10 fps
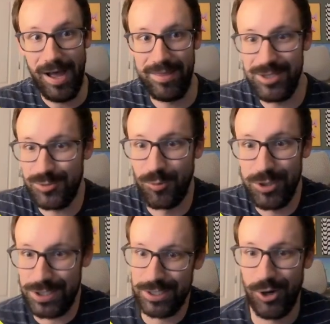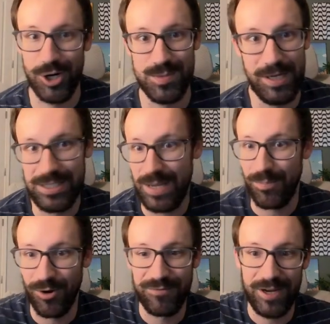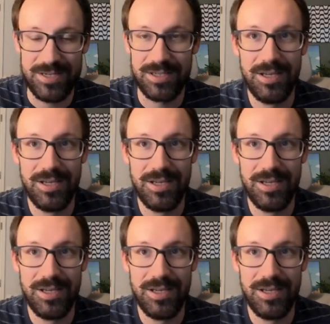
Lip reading: this Rosa's Encouragement is a perfect